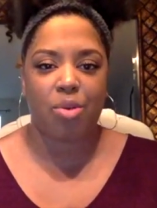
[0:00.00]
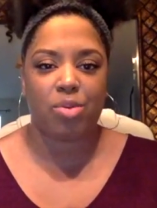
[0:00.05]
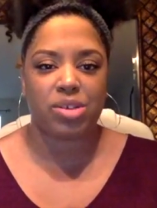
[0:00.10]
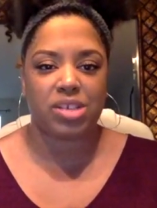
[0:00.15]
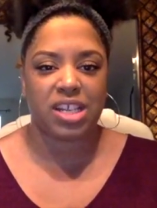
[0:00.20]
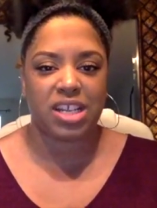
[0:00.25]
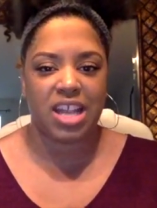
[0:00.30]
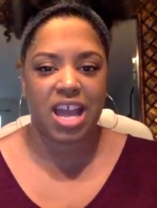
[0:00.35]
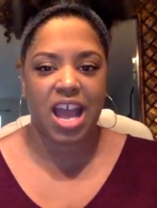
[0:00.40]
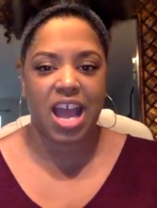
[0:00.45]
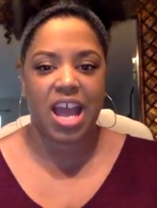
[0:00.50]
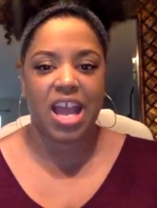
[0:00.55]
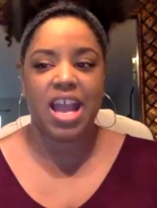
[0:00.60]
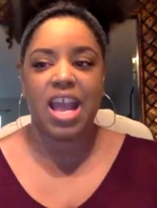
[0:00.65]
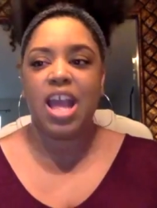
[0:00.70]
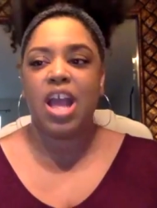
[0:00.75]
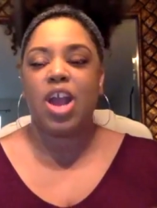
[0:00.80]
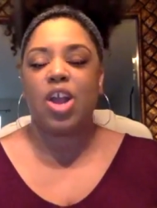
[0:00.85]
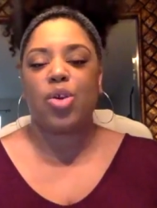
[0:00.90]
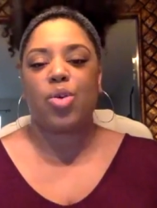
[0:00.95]
a day
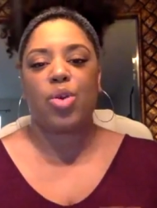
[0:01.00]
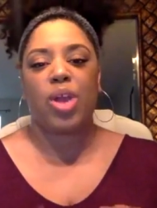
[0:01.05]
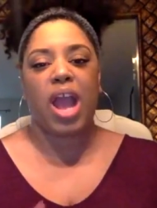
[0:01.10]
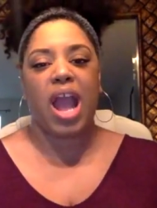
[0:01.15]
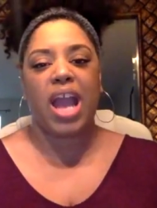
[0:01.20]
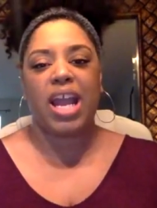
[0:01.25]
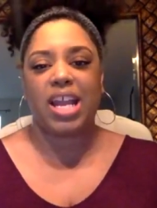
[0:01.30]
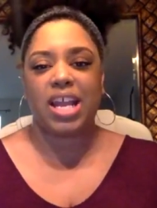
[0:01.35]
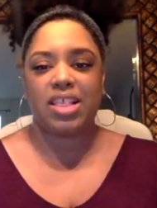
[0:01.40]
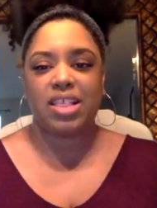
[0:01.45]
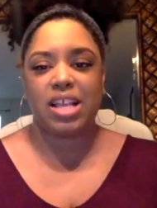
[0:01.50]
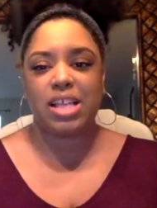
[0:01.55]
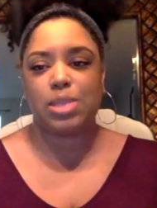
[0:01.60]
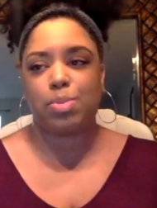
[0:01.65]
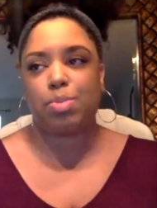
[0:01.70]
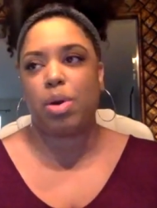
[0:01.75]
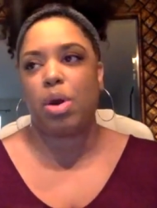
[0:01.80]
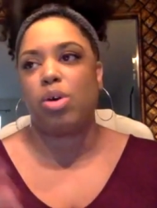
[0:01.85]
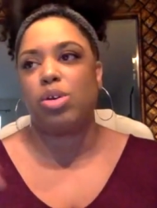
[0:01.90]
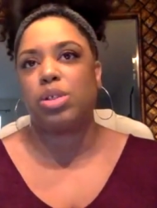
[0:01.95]
creating these
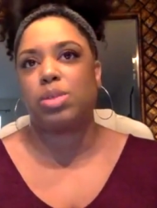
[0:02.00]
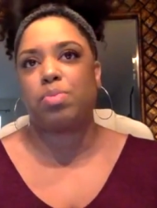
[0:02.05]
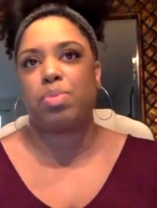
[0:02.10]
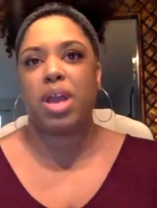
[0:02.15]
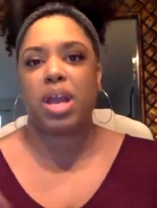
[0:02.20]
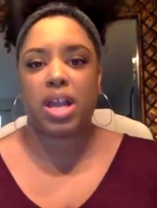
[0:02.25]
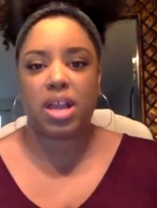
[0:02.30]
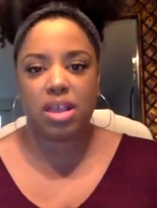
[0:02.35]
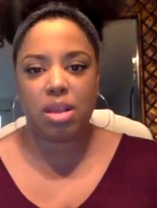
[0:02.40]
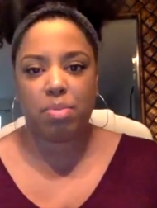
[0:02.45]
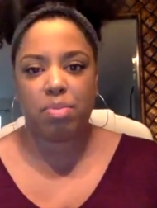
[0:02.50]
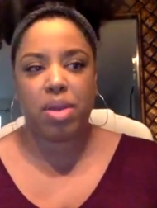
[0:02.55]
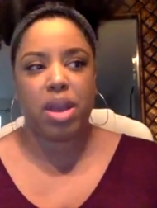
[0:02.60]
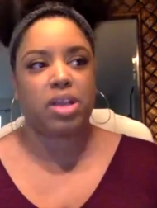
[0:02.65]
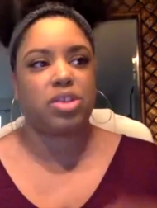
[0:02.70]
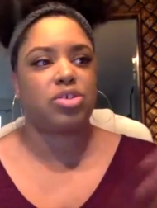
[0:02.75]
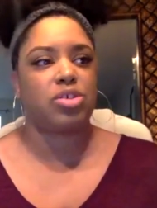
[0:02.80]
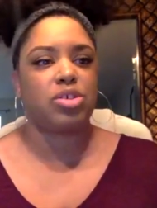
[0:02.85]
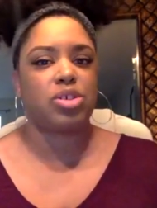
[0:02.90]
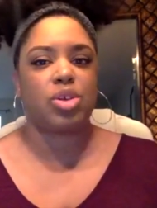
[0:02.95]
posts, picking the
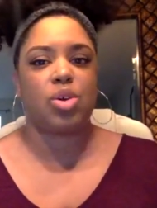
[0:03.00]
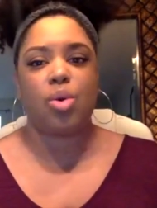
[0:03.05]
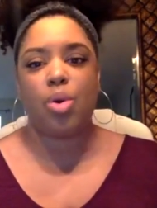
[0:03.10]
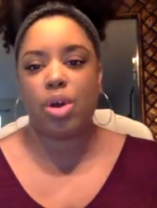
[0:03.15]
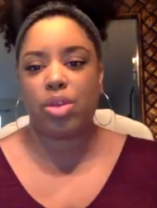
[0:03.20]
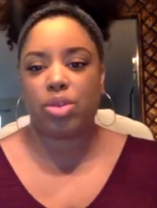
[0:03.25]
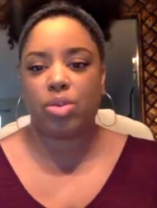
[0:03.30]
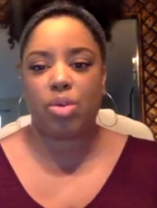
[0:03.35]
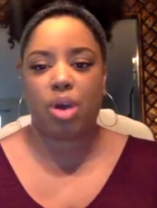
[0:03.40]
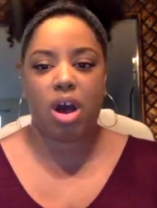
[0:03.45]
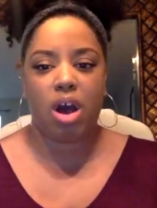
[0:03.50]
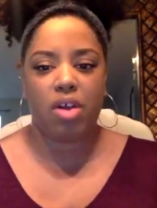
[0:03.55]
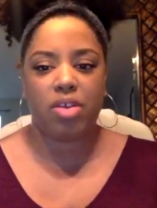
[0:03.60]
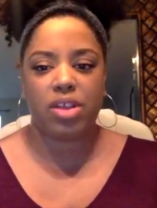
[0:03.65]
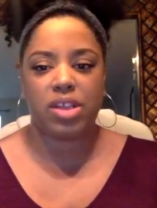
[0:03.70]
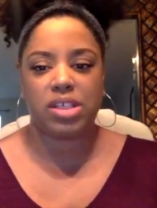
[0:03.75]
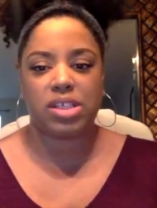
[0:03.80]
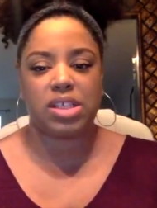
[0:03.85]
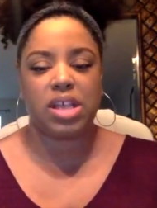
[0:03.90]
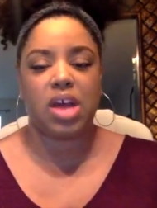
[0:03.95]
pictures, going through all
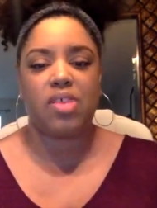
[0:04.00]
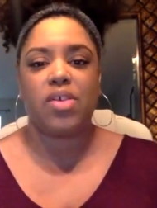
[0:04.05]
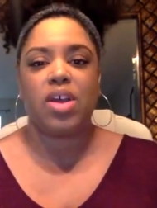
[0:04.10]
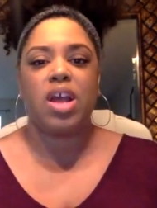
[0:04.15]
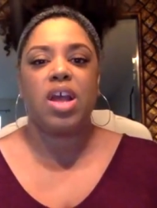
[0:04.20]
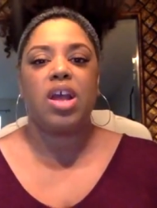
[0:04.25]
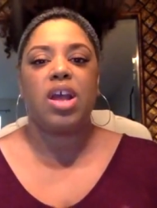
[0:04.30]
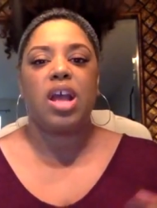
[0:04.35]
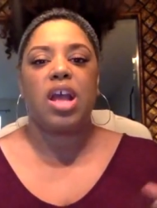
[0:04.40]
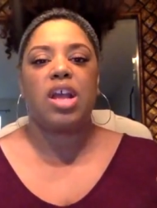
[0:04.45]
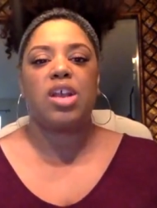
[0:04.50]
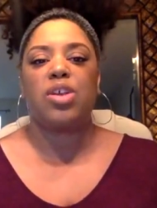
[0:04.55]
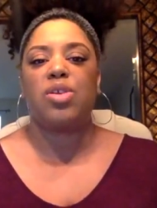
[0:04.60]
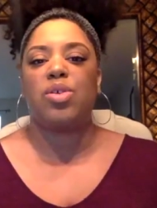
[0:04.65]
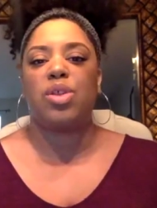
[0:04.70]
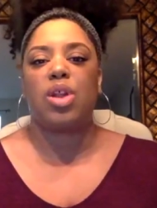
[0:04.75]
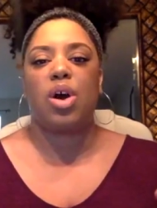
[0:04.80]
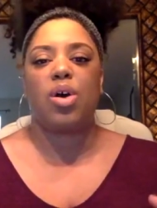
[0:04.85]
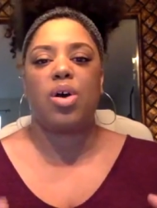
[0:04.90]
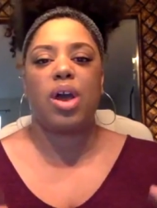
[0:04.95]
this stuff,
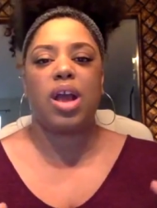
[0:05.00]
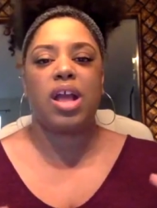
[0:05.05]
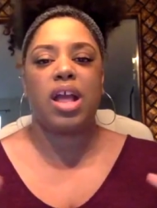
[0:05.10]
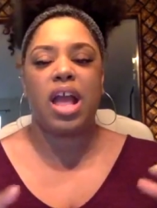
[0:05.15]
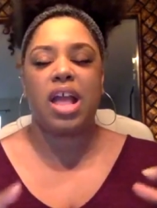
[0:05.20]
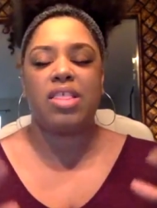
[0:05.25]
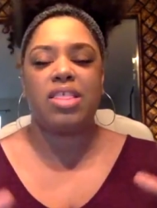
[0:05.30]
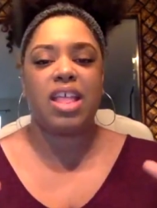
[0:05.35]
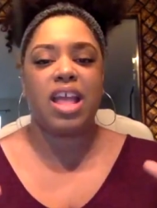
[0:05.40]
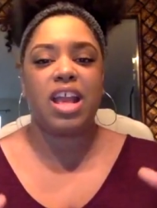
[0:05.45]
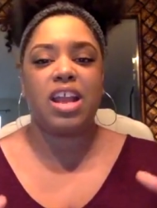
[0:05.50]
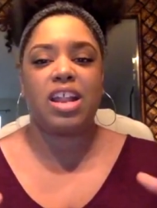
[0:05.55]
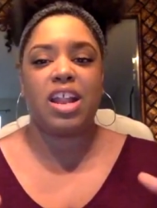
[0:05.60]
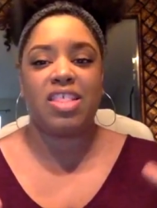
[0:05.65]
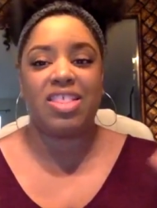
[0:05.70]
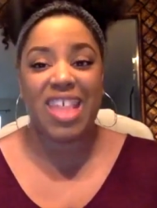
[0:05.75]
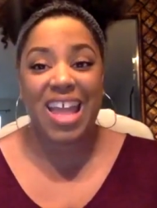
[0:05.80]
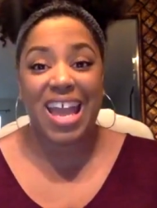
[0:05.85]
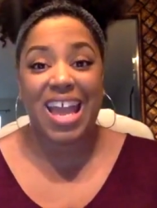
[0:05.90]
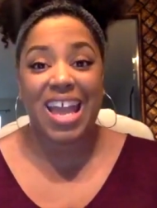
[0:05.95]
and
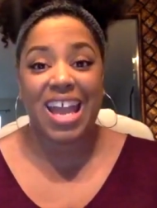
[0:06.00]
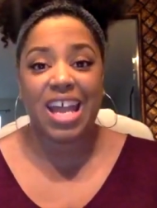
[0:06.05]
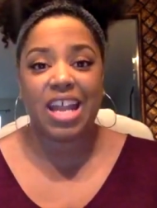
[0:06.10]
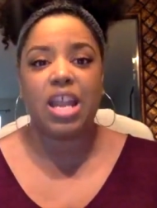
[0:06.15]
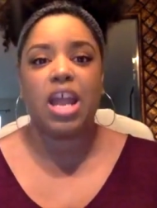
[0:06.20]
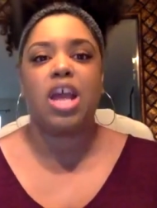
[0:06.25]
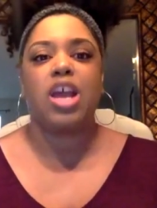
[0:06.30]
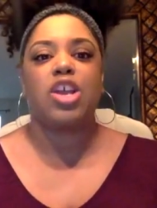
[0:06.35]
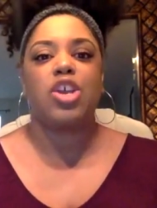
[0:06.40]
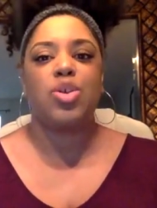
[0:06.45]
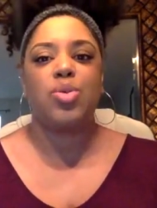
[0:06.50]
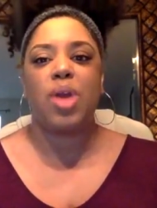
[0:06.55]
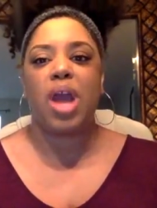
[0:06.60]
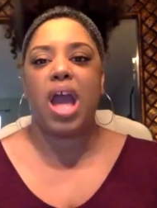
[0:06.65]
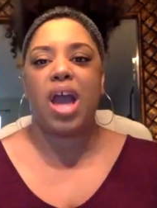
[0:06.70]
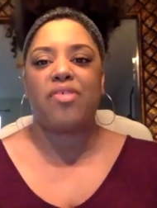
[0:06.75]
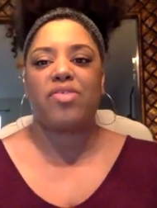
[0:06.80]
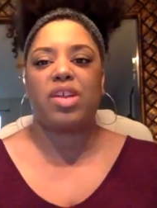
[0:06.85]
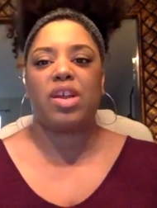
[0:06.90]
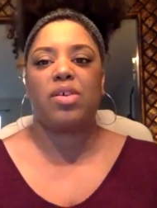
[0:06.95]
then you
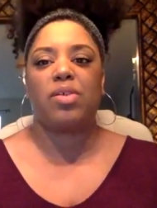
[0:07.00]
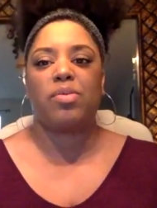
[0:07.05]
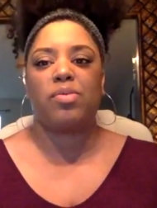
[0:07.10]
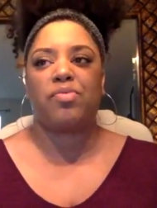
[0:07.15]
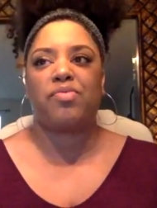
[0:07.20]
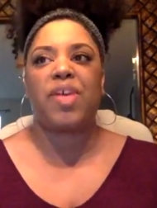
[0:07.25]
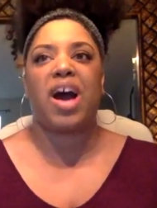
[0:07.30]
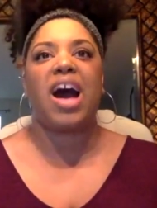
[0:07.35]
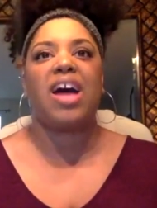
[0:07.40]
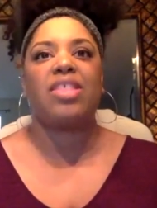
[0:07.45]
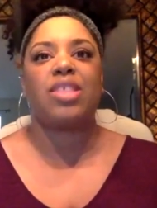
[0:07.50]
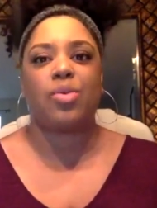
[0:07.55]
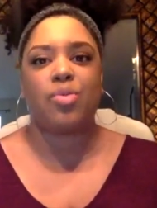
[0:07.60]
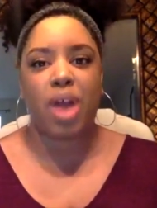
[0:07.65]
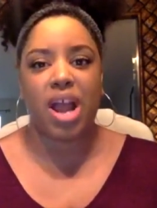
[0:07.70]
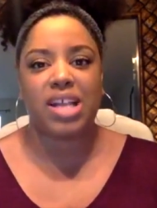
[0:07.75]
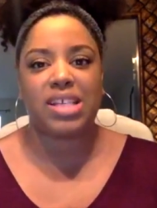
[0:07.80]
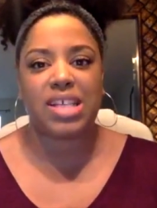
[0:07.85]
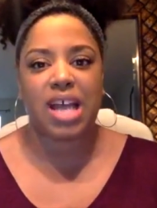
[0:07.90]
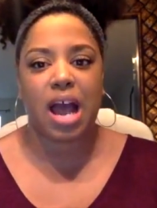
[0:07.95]
have to find the
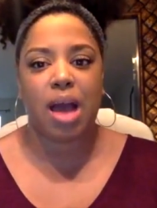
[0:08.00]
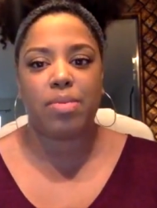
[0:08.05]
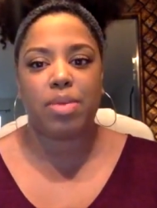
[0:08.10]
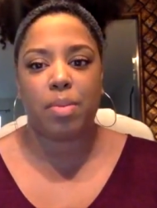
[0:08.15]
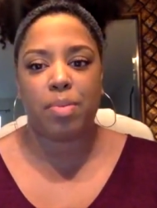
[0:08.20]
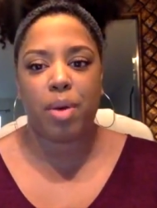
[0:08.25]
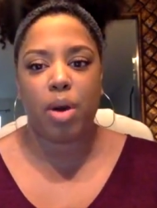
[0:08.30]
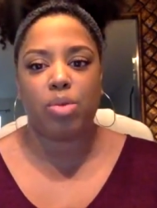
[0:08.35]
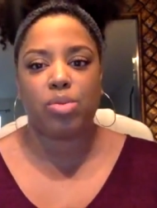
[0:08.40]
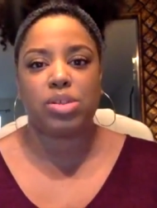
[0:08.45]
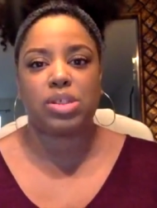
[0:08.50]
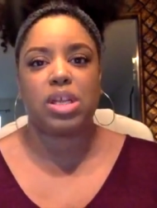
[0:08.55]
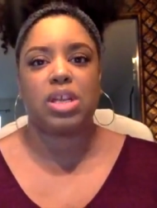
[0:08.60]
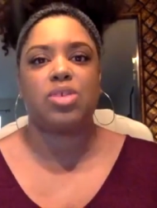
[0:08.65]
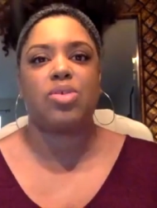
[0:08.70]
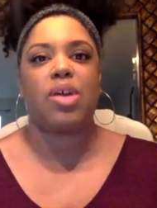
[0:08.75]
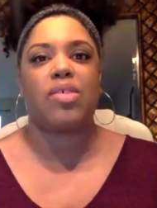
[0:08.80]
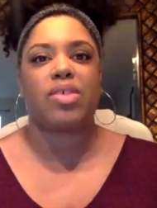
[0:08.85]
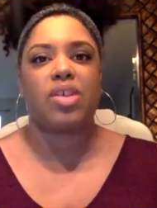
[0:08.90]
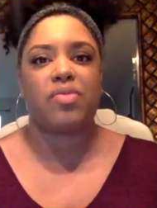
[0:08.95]
right time to post it.
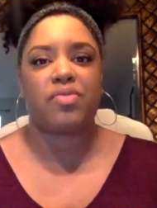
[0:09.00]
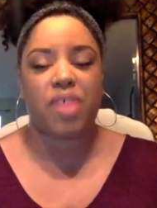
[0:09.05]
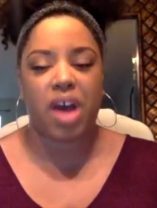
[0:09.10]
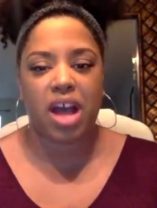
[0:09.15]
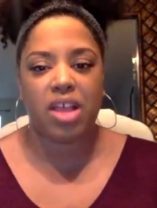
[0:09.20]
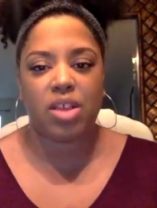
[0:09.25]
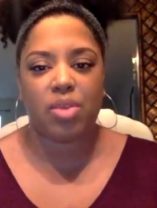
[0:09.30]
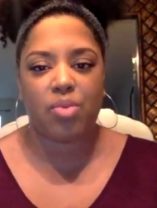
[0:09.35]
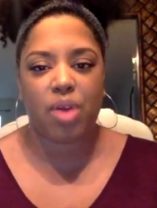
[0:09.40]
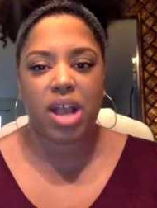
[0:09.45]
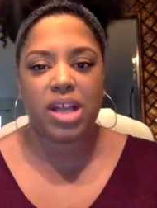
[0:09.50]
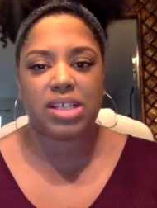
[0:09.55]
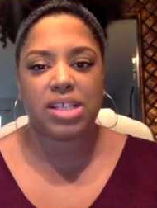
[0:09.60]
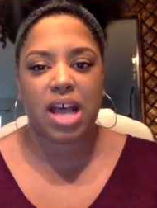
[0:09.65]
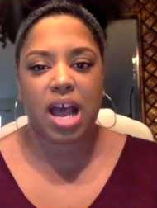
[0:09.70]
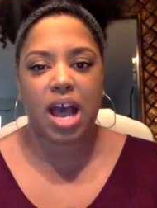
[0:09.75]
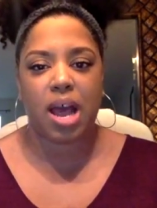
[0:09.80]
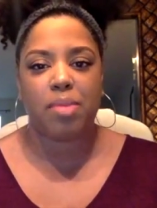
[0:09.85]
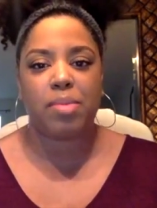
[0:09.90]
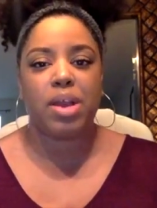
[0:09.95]
You have to find the right
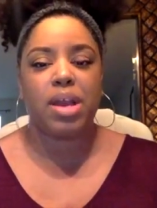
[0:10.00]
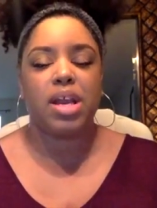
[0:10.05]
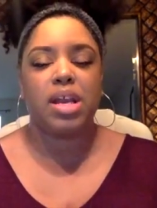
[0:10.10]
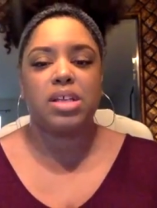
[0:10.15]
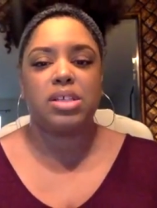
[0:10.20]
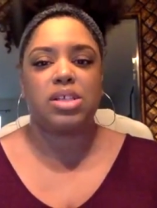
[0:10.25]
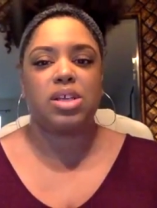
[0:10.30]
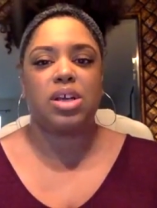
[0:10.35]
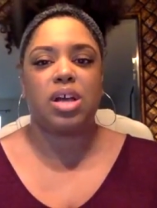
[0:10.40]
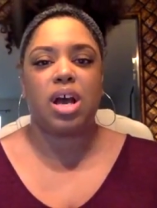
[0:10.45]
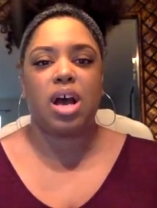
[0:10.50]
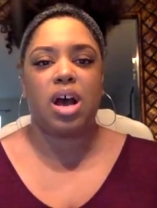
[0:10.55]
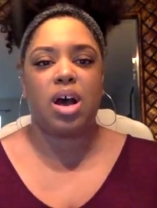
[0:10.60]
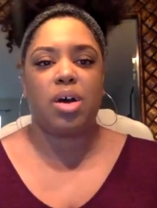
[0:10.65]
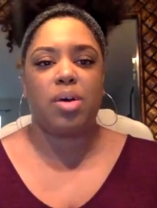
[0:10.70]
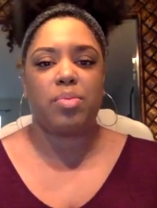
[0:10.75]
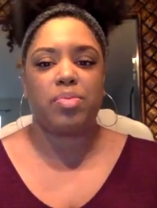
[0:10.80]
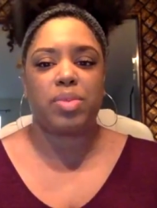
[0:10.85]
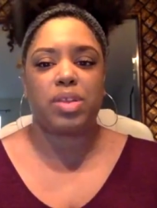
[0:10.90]
time to